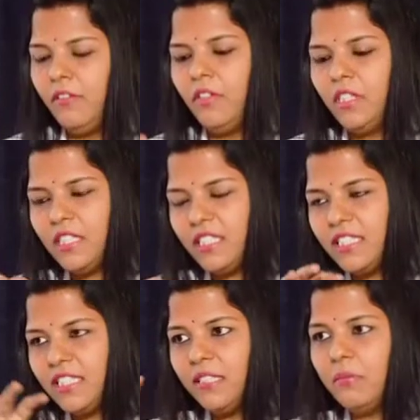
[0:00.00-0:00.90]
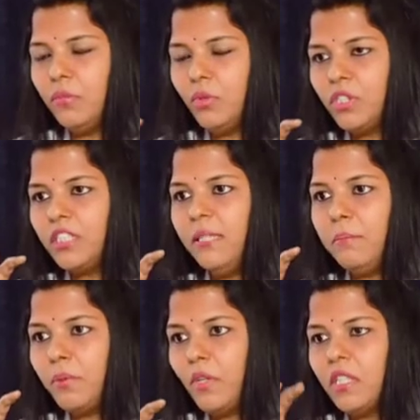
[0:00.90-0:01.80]
This is the most
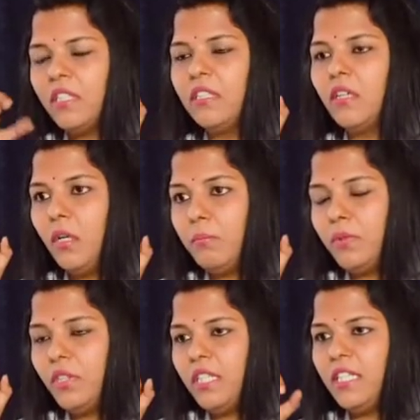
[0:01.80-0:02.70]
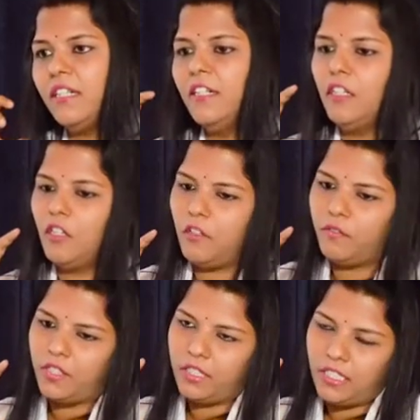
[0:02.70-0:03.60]
important component of
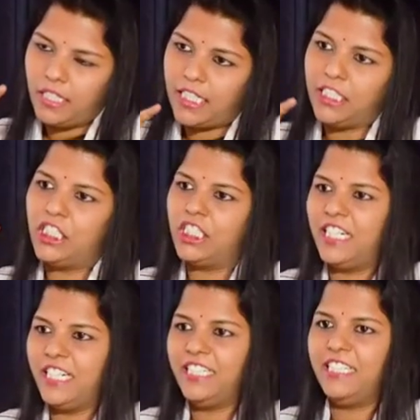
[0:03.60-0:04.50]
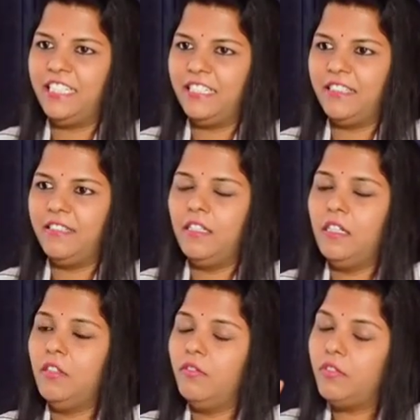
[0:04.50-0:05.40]
the lunch and dinner.
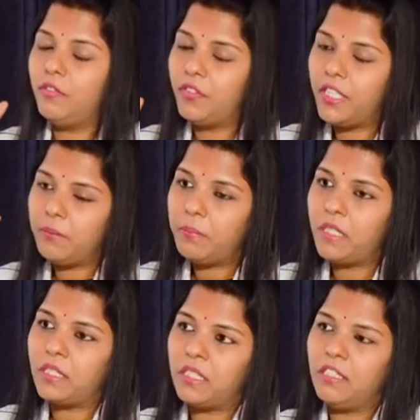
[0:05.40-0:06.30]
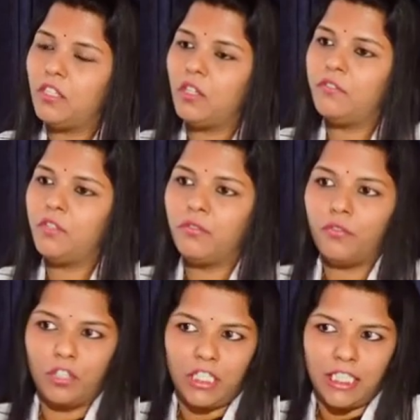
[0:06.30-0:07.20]
50% of your
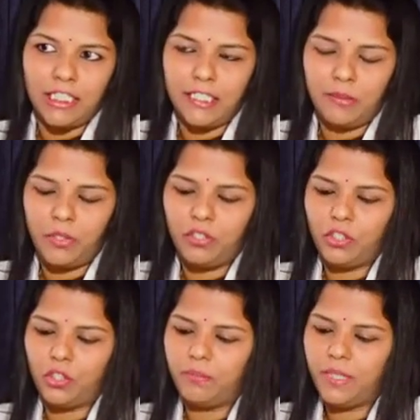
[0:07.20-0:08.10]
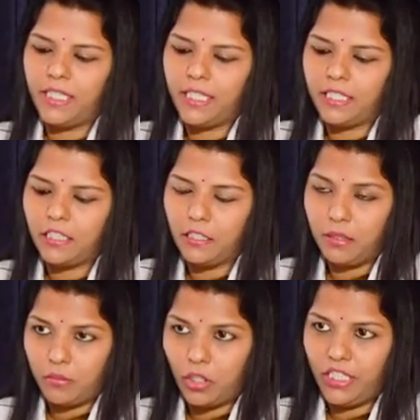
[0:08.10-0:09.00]
food consumption should be taken in the
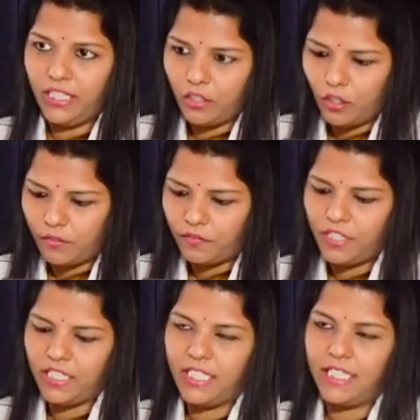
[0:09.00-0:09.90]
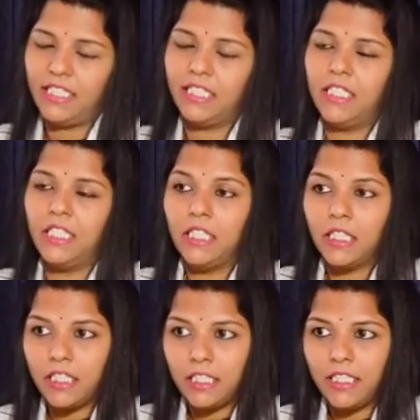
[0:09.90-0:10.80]
morning of the days,
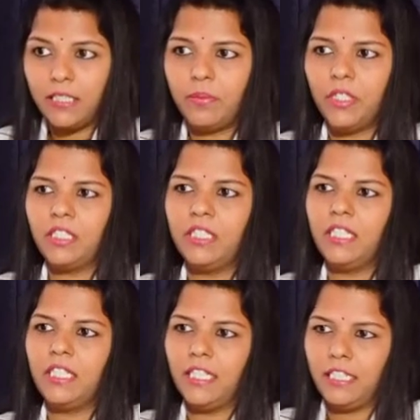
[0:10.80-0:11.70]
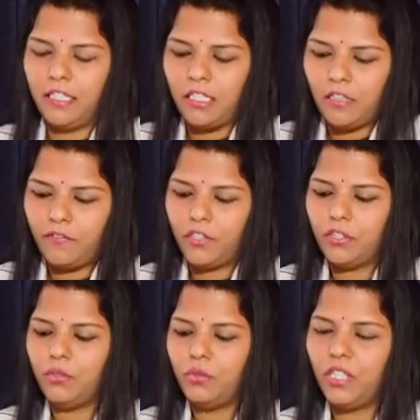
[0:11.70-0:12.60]
30% in the
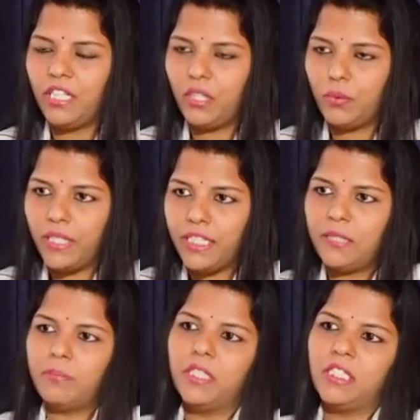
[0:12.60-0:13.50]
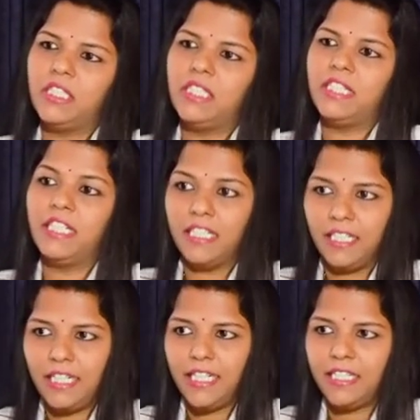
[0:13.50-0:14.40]
afternoon and 20% in the
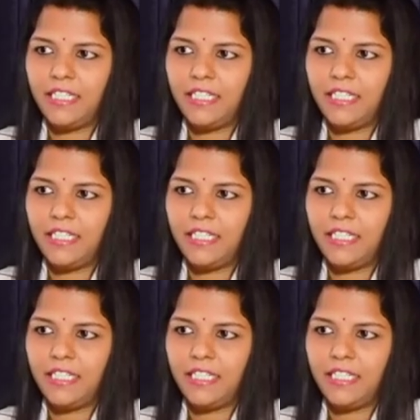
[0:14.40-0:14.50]
night.